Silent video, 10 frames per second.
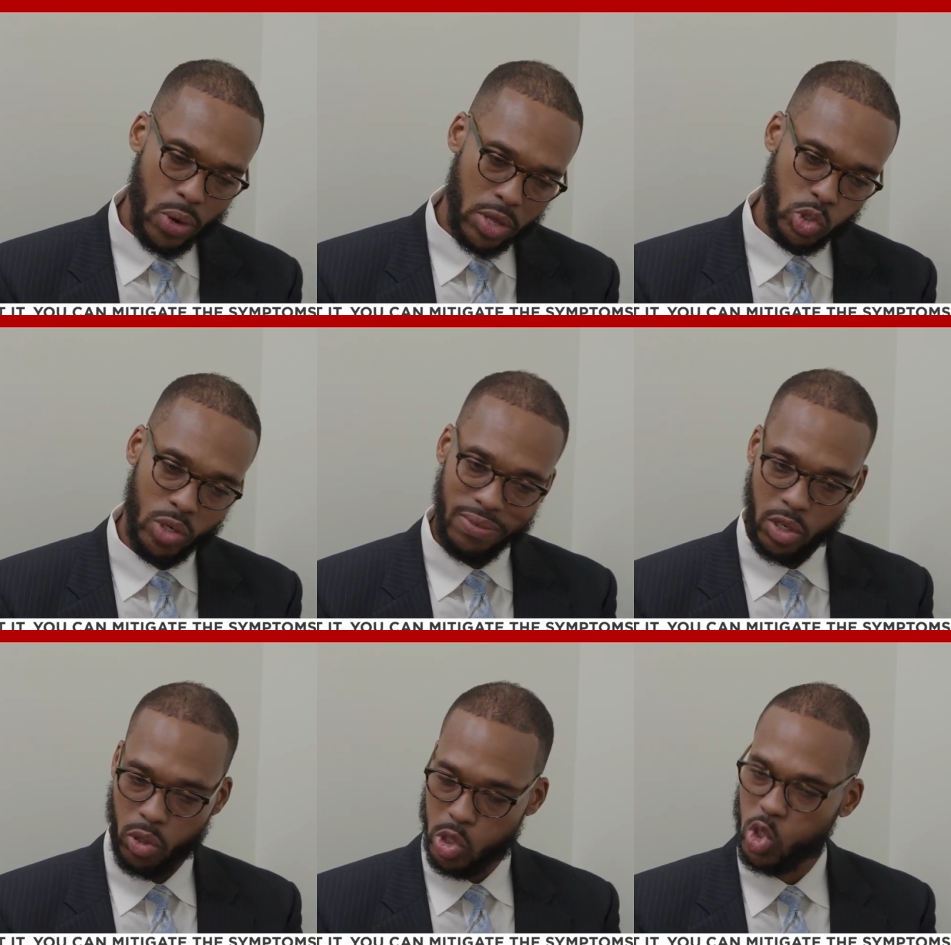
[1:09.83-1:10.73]
where they're sort of
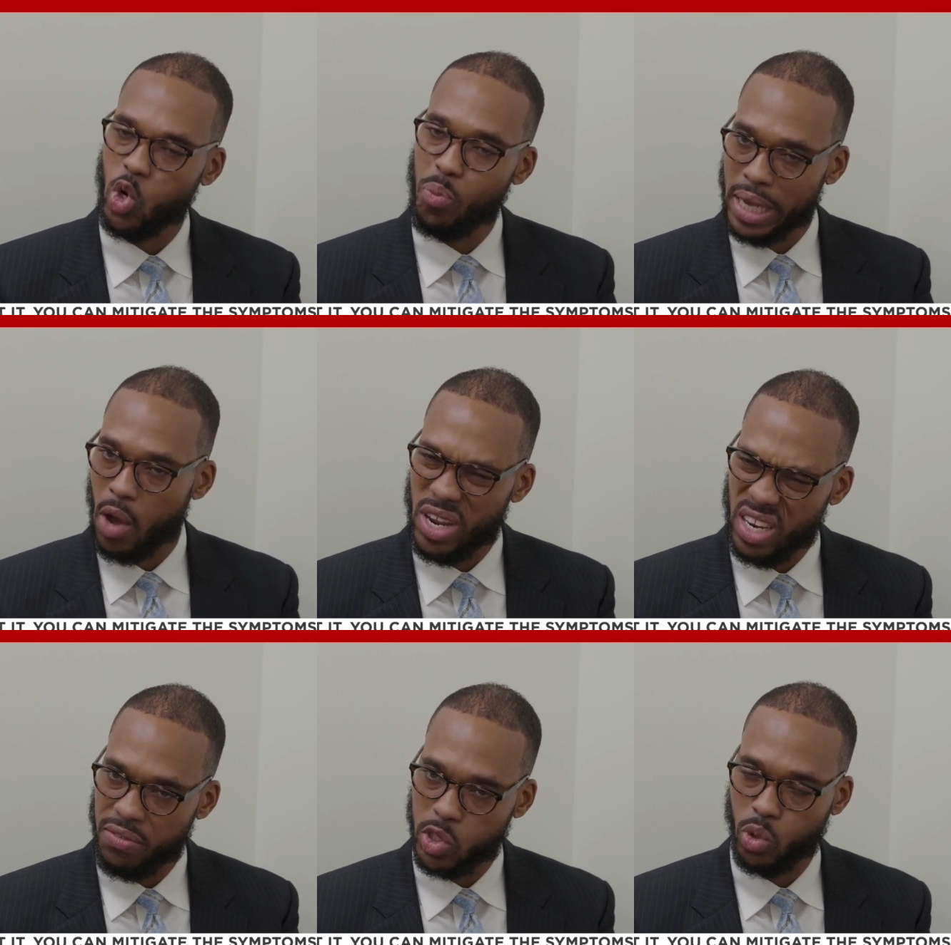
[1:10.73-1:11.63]
literally scooping out
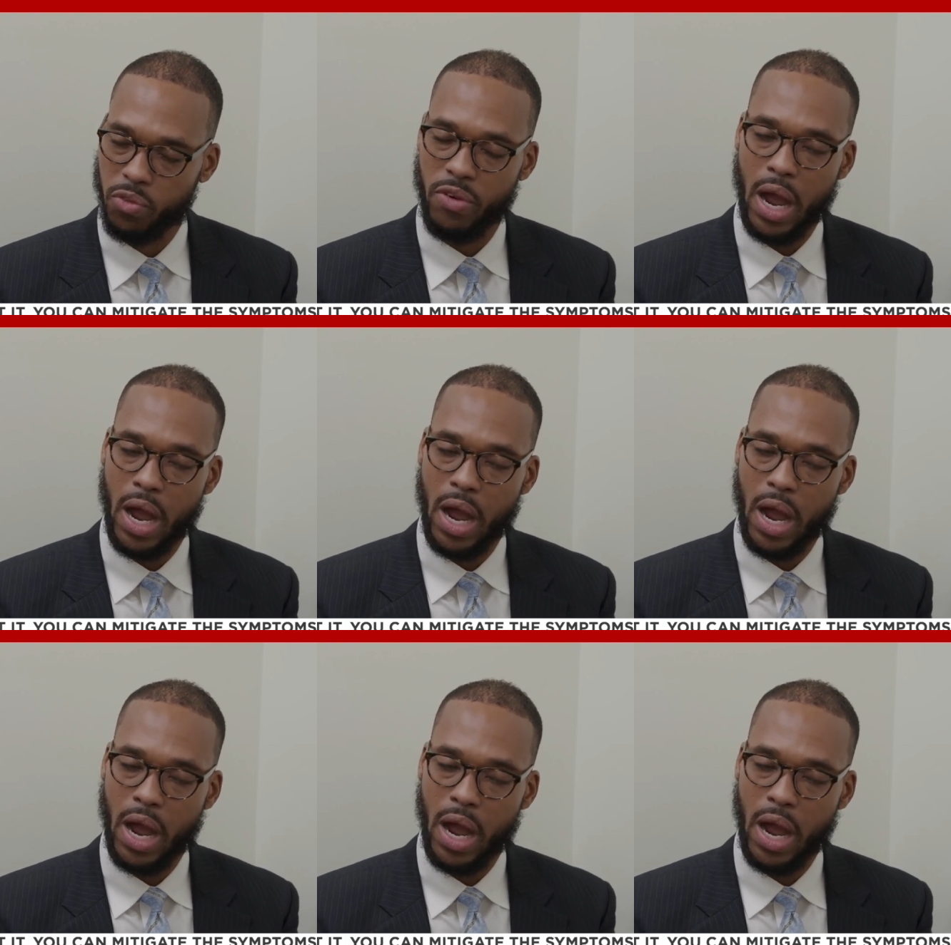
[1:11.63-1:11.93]
individual